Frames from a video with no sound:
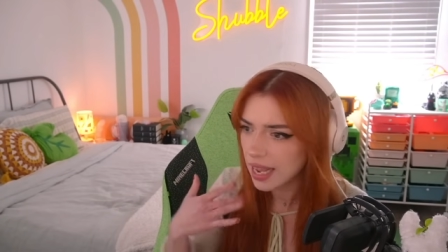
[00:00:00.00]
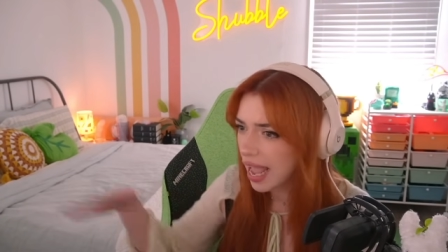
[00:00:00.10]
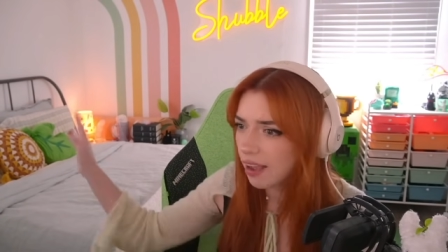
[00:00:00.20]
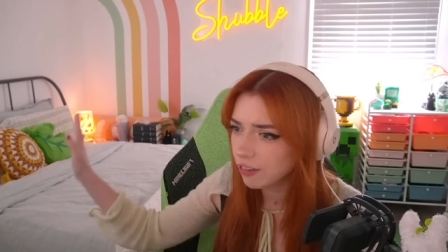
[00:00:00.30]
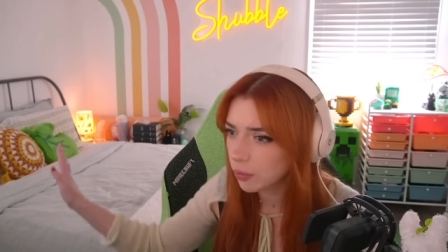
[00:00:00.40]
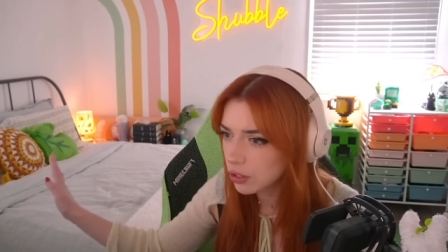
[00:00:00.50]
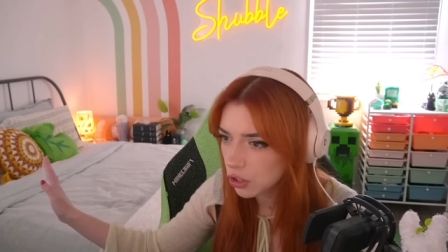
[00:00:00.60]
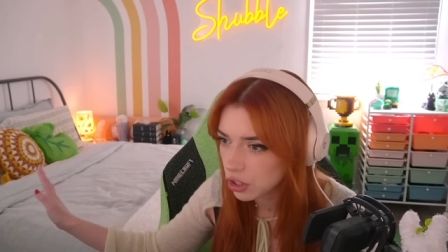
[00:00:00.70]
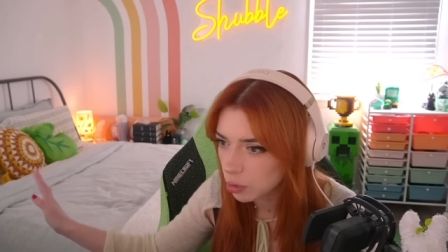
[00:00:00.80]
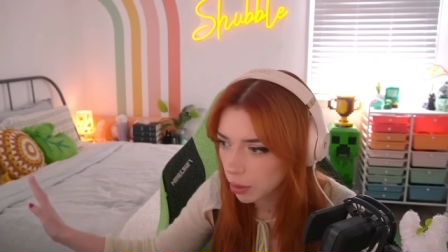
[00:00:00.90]
everyone
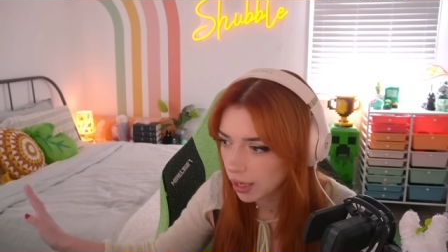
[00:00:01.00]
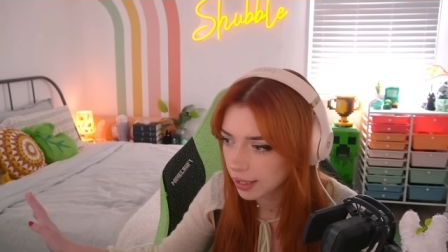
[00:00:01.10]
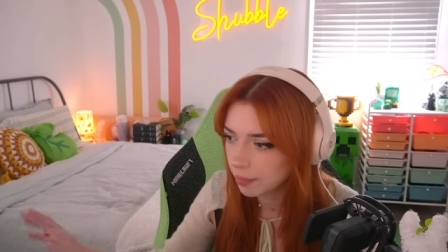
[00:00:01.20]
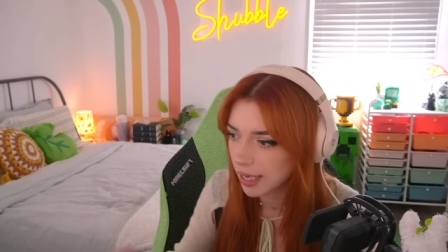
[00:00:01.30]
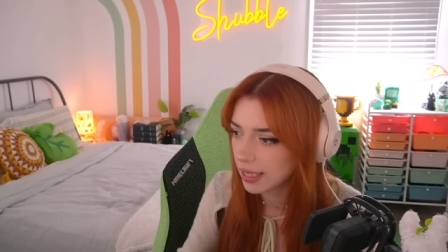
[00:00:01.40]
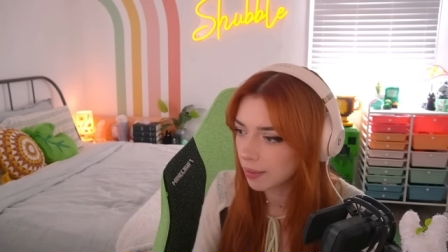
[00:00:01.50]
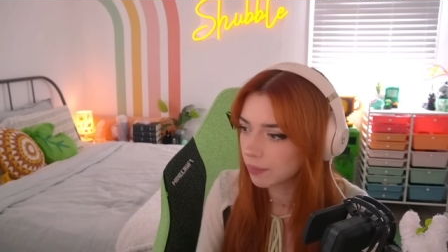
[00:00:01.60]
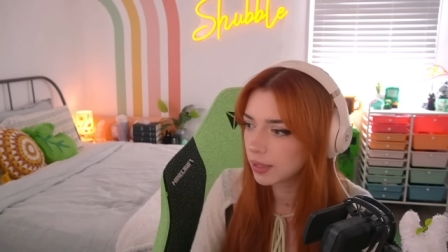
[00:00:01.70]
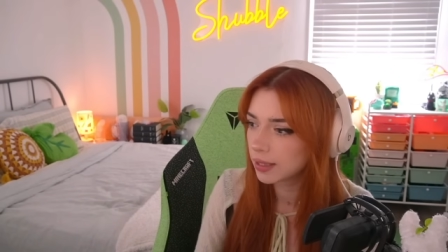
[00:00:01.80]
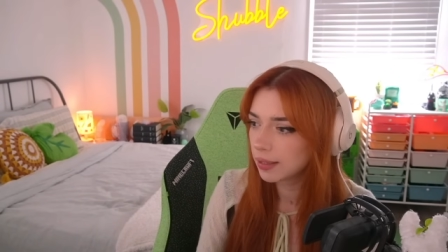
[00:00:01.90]
should just block and ban them
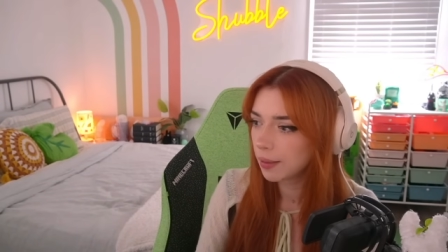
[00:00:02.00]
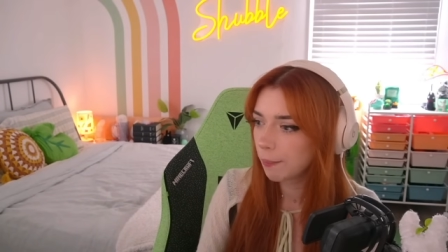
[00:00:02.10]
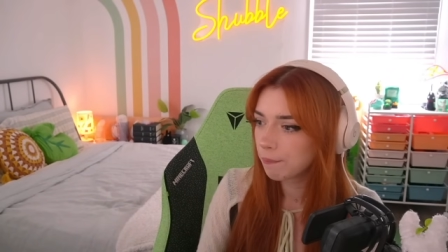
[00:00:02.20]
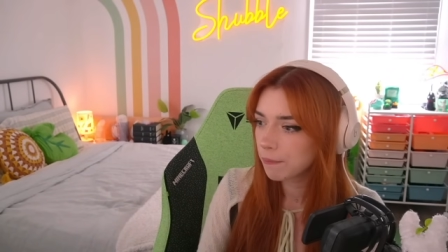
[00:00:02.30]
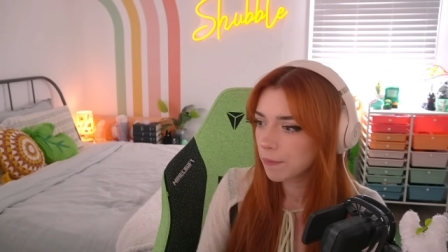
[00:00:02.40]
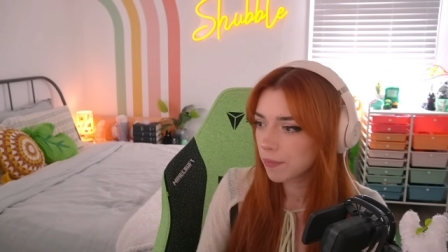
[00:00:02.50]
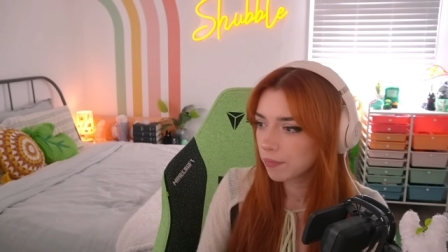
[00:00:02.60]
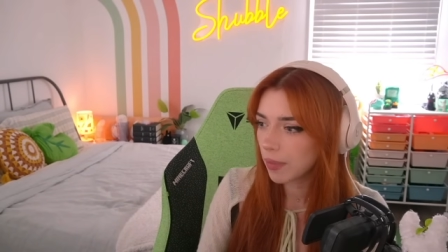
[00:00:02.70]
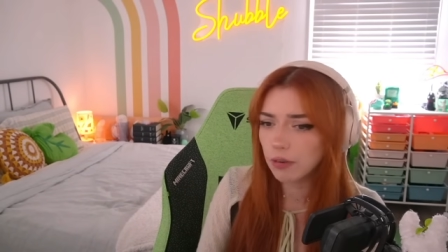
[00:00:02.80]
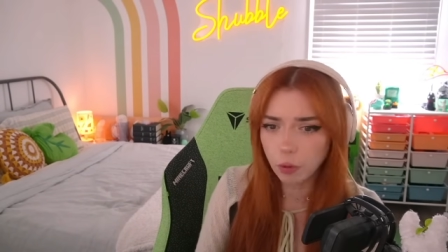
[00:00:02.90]

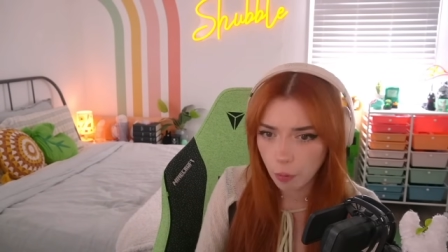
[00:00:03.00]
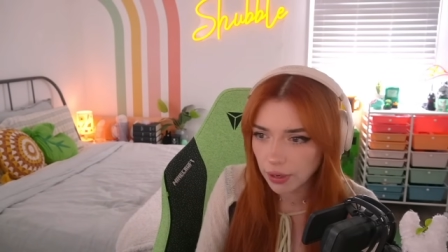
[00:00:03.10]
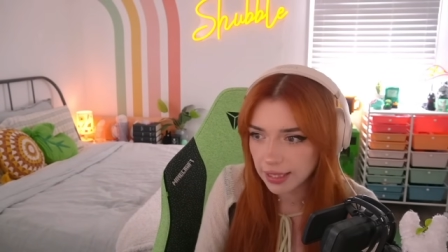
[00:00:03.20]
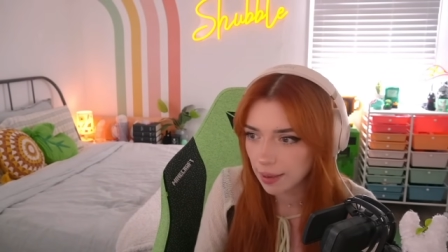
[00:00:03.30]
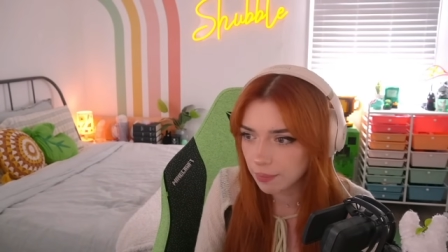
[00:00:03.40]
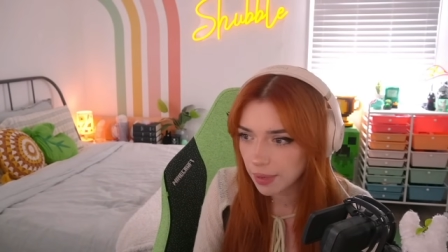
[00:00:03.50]
and report them.